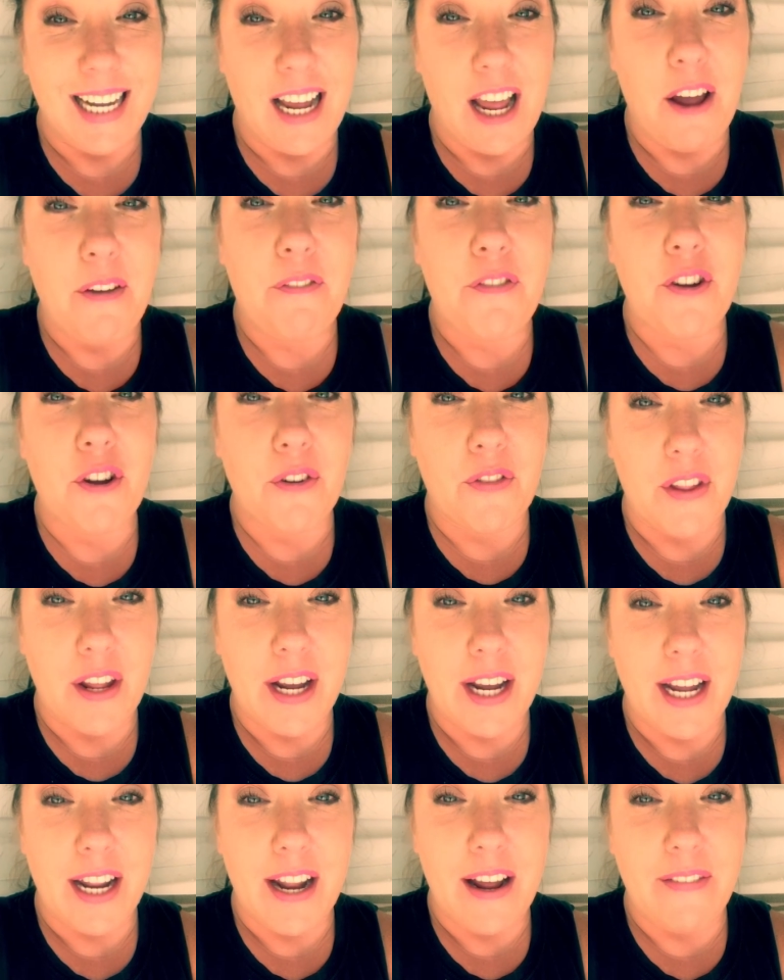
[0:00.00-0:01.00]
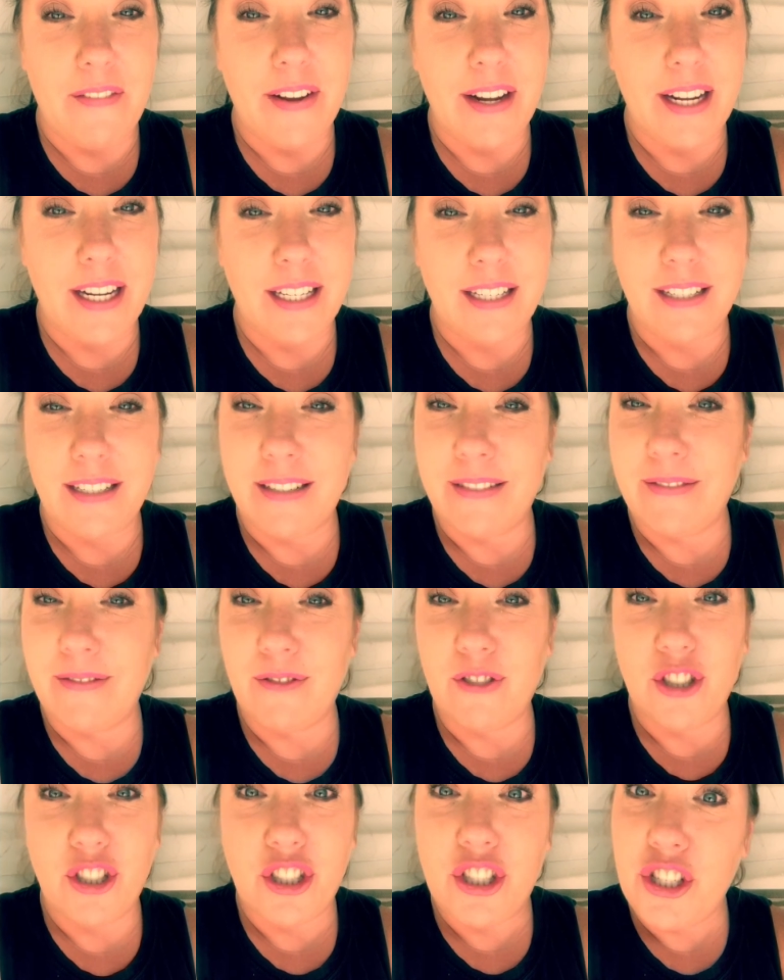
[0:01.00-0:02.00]
if you're thinking of it,
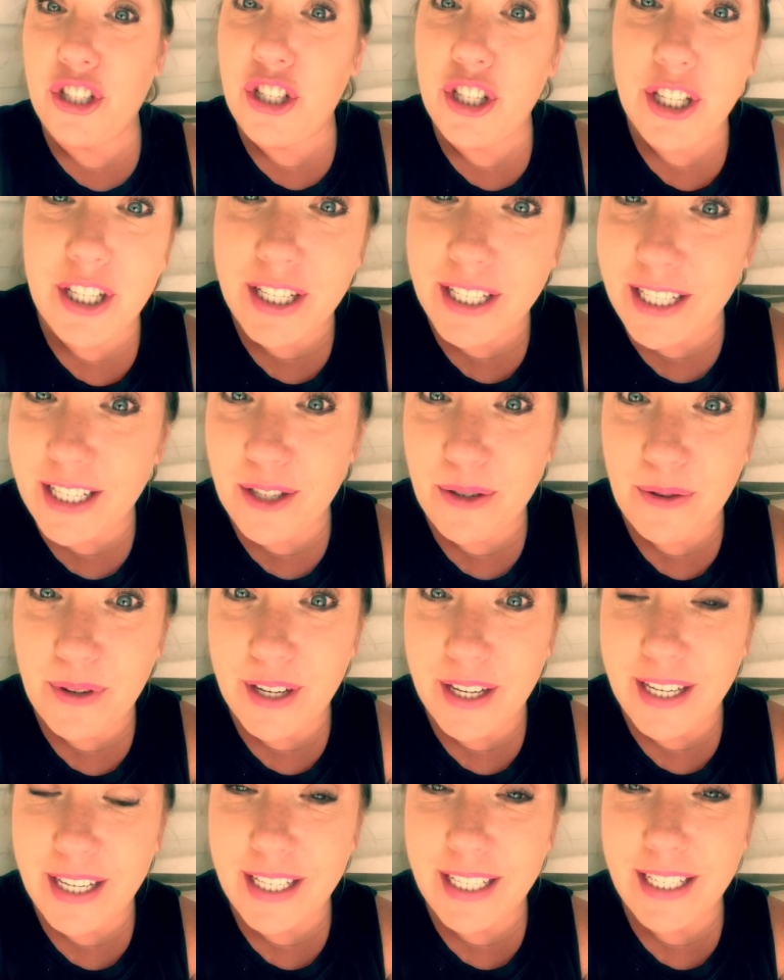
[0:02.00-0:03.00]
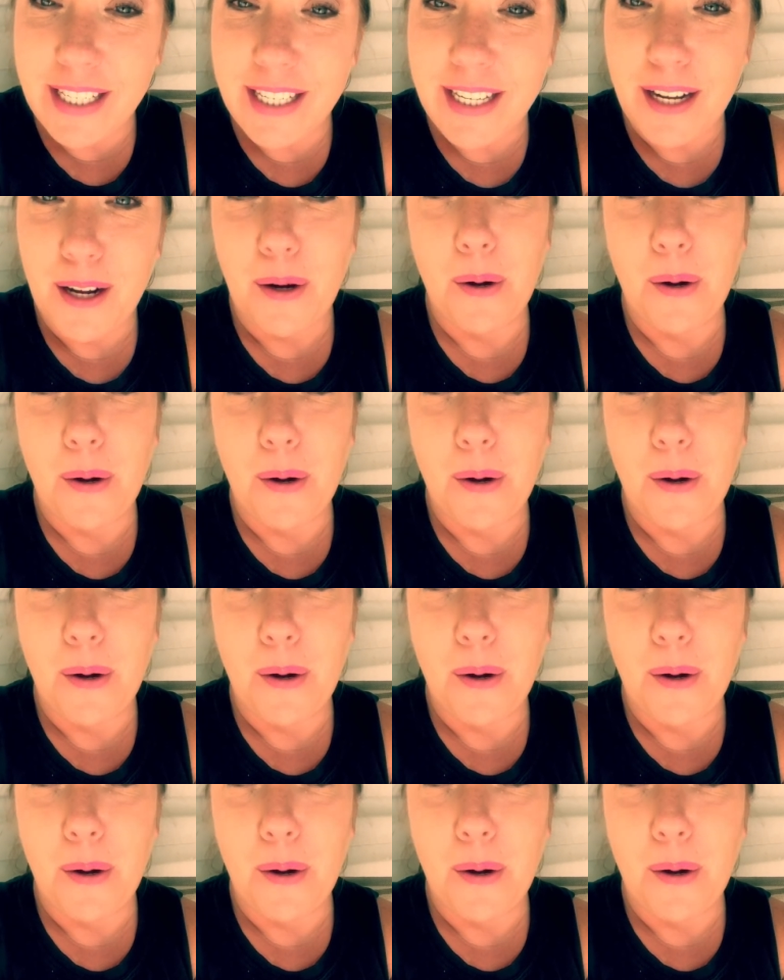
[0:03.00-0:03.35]
just do it.